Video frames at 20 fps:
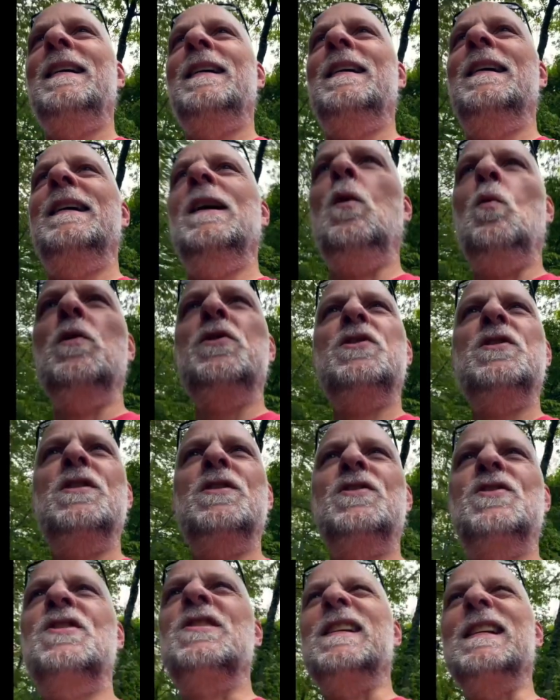What's a
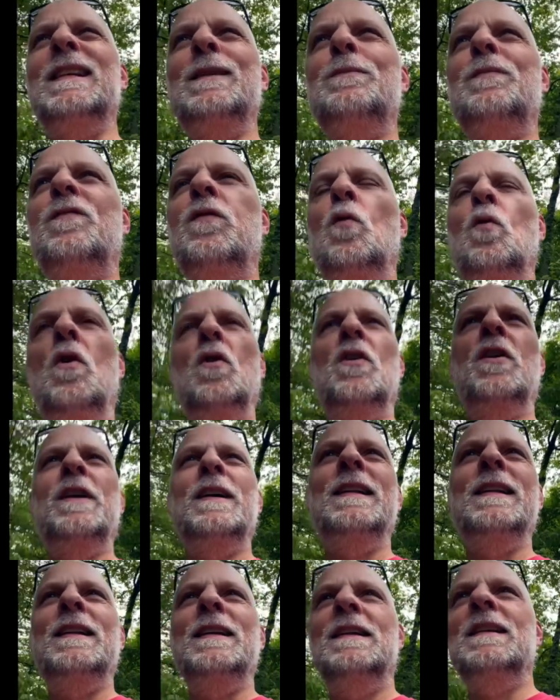slip for?
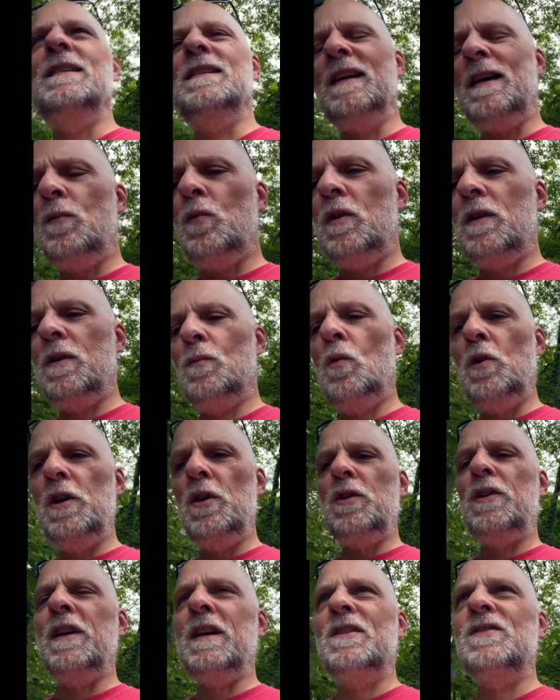Is that what do you
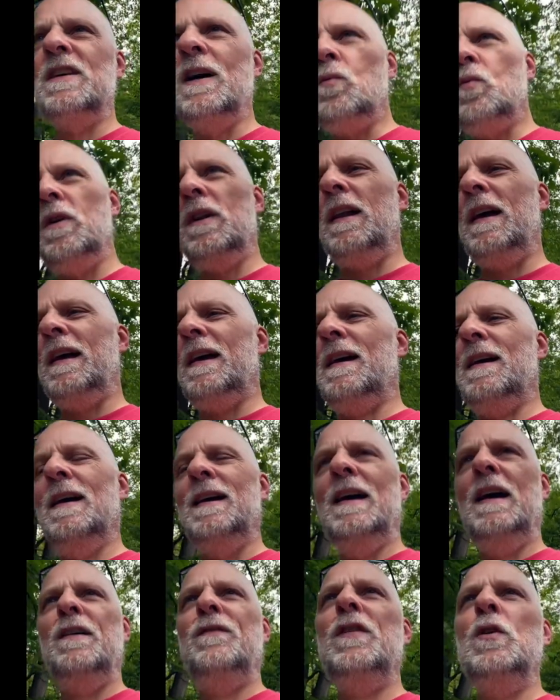think? Is that what,
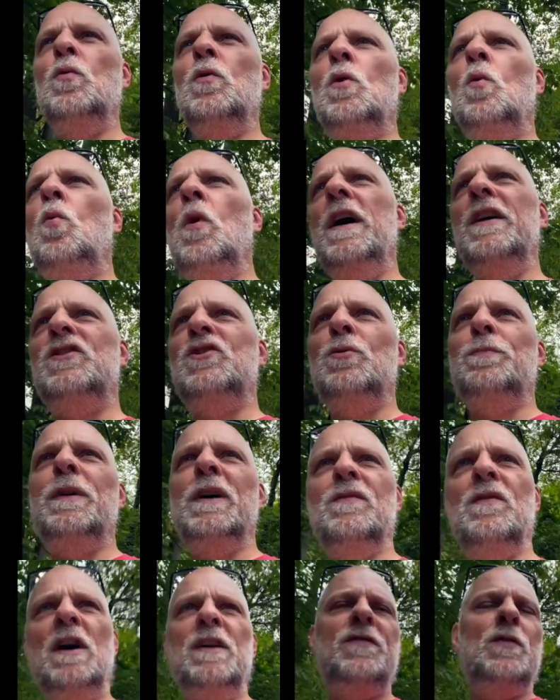if you were to wear
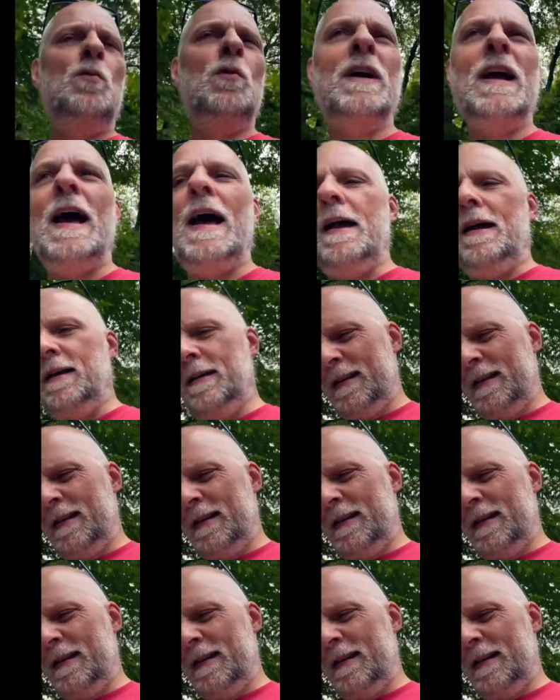if you were a guy.